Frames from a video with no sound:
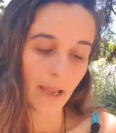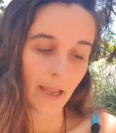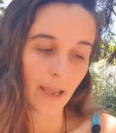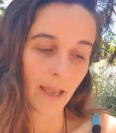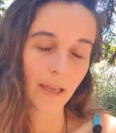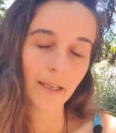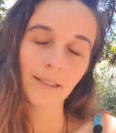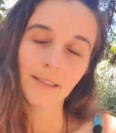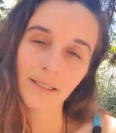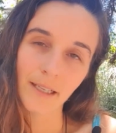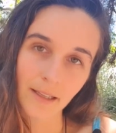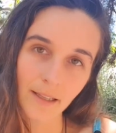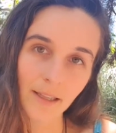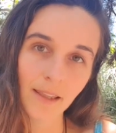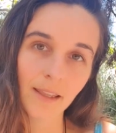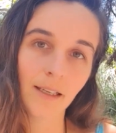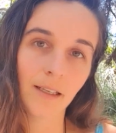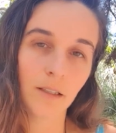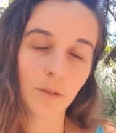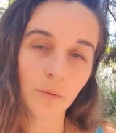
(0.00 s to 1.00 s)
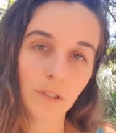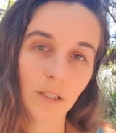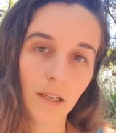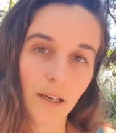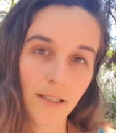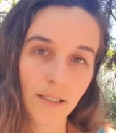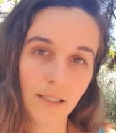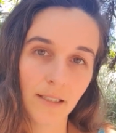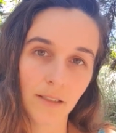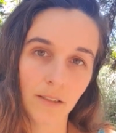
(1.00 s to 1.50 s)
And another thing I would
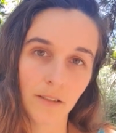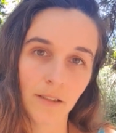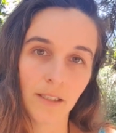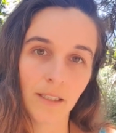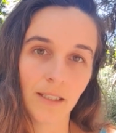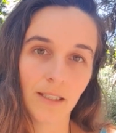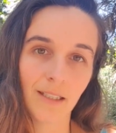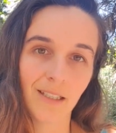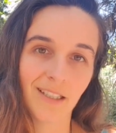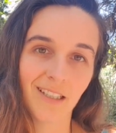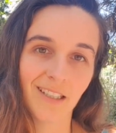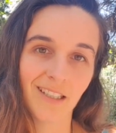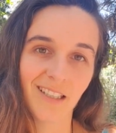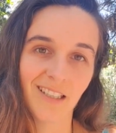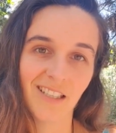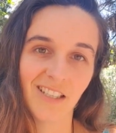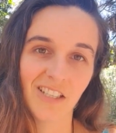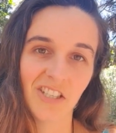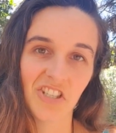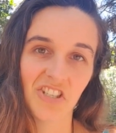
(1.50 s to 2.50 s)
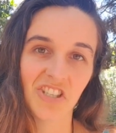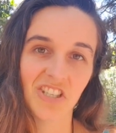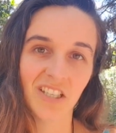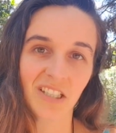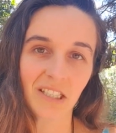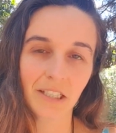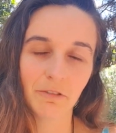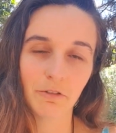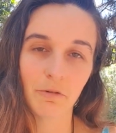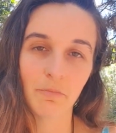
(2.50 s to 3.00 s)
like to just
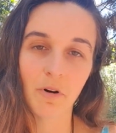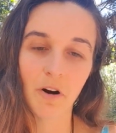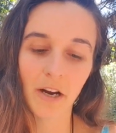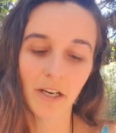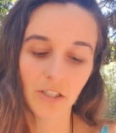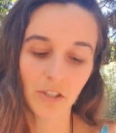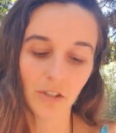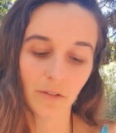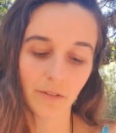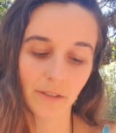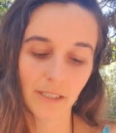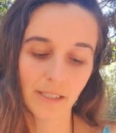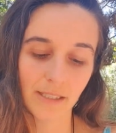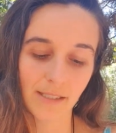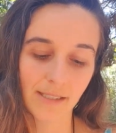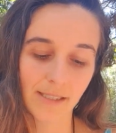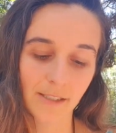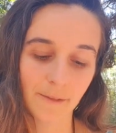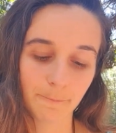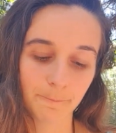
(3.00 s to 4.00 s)
gently remind you is